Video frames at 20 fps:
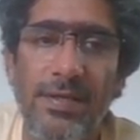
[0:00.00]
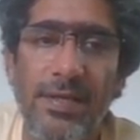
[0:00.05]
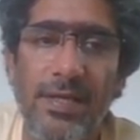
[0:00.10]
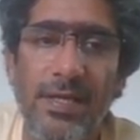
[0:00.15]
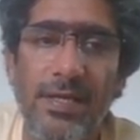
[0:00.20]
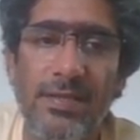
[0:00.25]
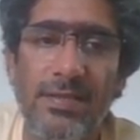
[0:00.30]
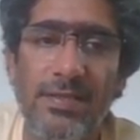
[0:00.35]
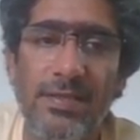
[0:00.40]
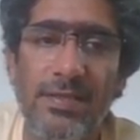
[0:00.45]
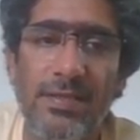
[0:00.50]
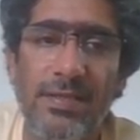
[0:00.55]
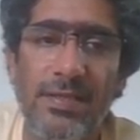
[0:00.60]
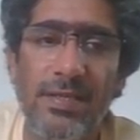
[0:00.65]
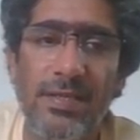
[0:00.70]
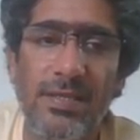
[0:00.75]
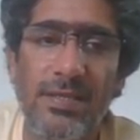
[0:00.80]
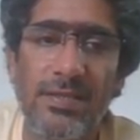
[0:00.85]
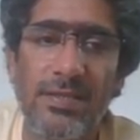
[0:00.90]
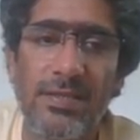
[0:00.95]
That's a
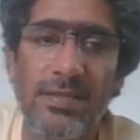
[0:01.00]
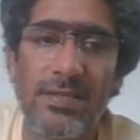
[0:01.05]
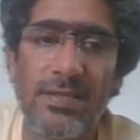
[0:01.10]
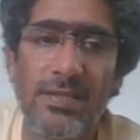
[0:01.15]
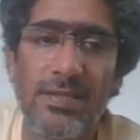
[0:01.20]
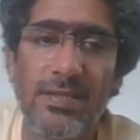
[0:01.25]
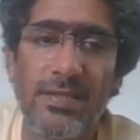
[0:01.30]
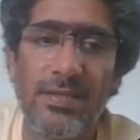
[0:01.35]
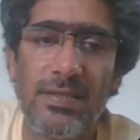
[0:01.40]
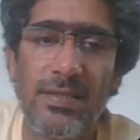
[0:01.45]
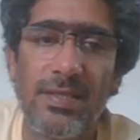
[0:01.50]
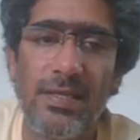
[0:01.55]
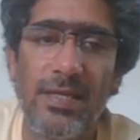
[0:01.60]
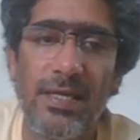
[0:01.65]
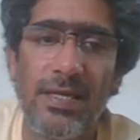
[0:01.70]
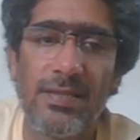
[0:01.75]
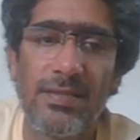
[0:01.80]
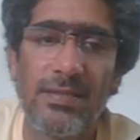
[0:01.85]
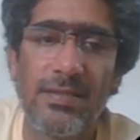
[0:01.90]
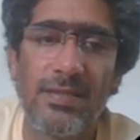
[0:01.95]
six.
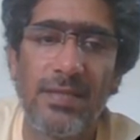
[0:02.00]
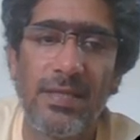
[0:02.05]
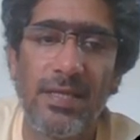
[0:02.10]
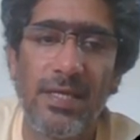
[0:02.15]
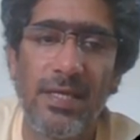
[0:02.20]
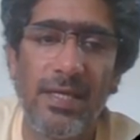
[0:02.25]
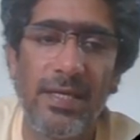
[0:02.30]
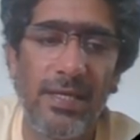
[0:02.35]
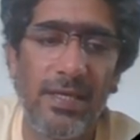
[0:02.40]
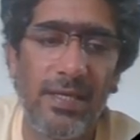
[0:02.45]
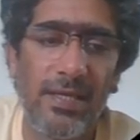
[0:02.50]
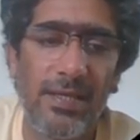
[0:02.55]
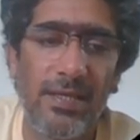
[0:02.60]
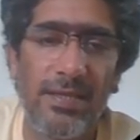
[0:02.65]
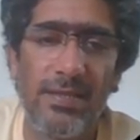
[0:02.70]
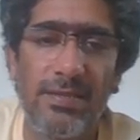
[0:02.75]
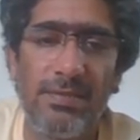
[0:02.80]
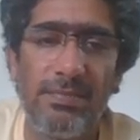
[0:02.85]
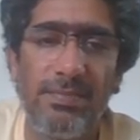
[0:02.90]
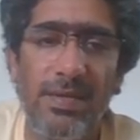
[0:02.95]
That's a nine, and
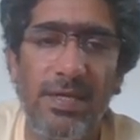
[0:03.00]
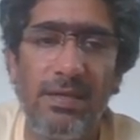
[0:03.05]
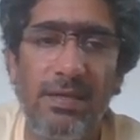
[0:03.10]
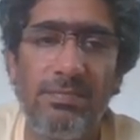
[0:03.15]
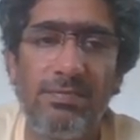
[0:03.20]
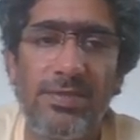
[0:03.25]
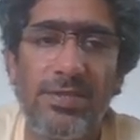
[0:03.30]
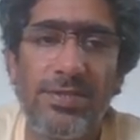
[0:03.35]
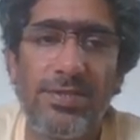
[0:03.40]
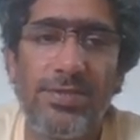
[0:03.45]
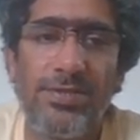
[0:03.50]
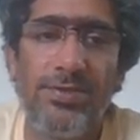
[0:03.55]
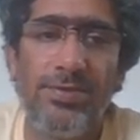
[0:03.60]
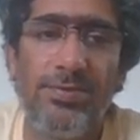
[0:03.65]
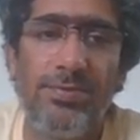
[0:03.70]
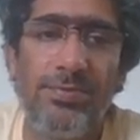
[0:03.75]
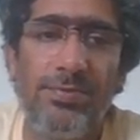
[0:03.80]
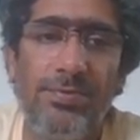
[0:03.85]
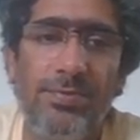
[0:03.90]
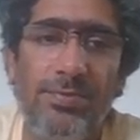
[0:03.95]
this becomes a two